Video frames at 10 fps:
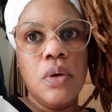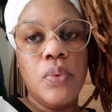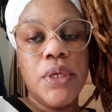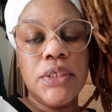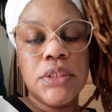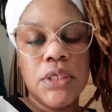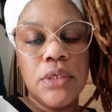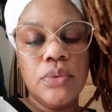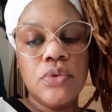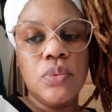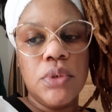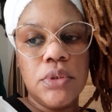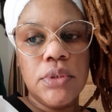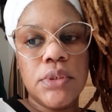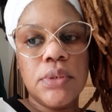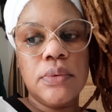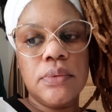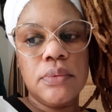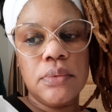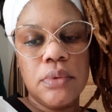When I said those words,
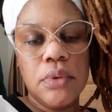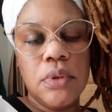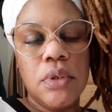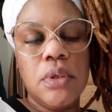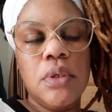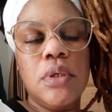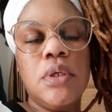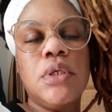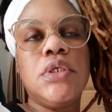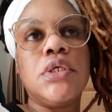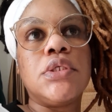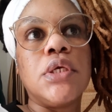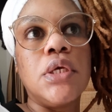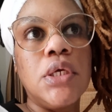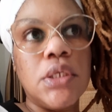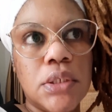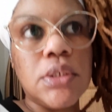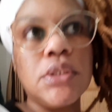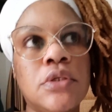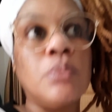it just
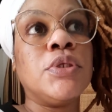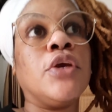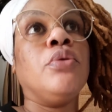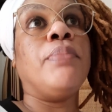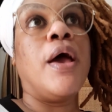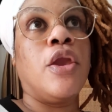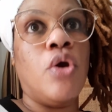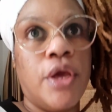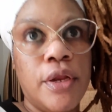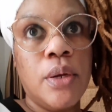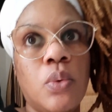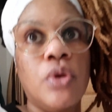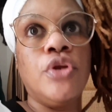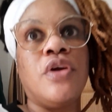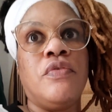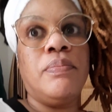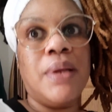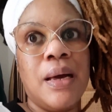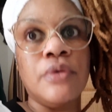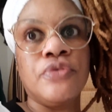hit. It's almost like you bang your head on the wall and you have a
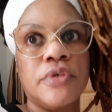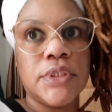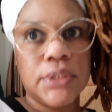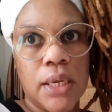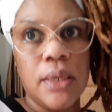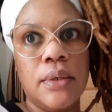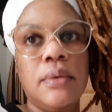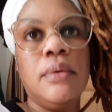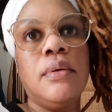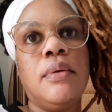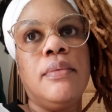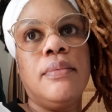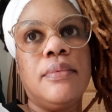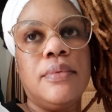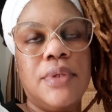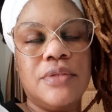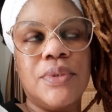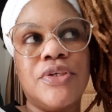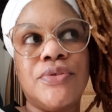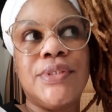blackout for a second. That's
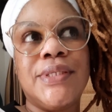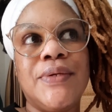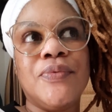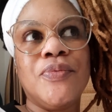what I should say.